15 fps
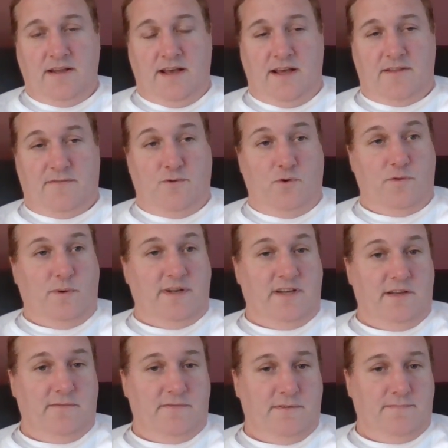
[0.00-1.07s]
Now, the fourth one
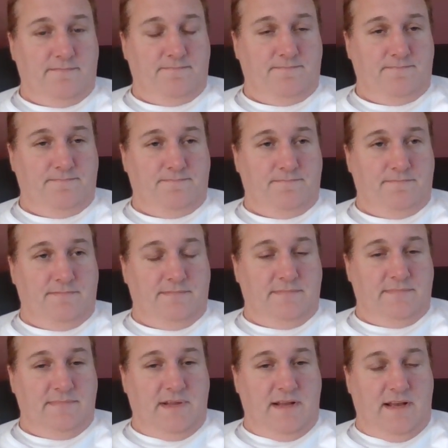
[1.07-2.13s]
lived,
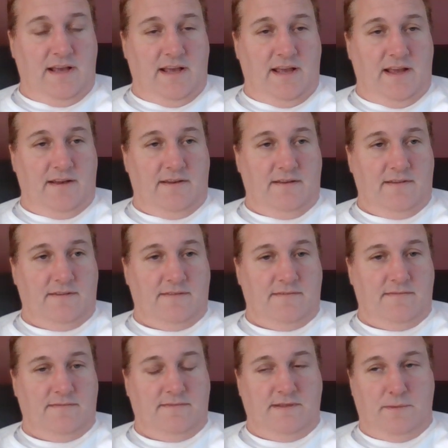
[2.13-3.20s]
and
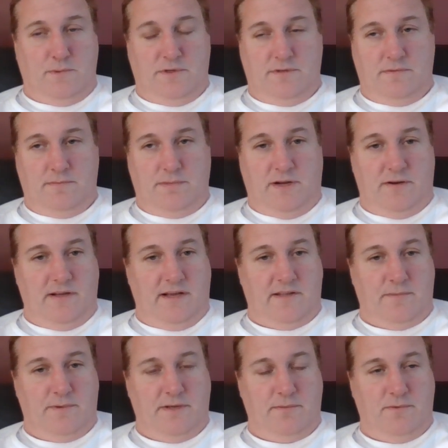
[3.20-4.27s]
there were apparently
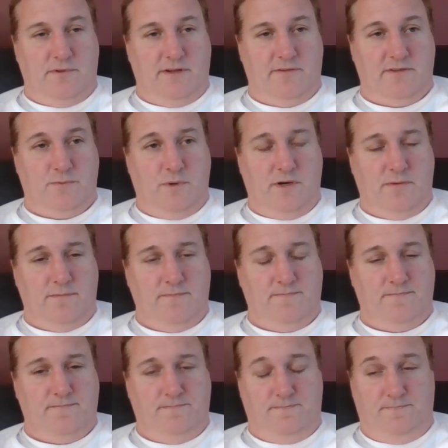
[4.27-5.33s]
other people there as well.
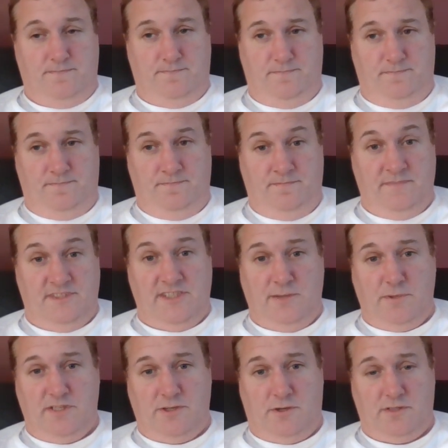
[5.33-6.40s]
She
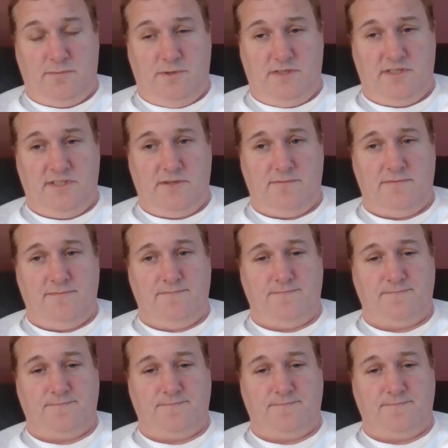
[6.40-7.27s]
went to hospital herself,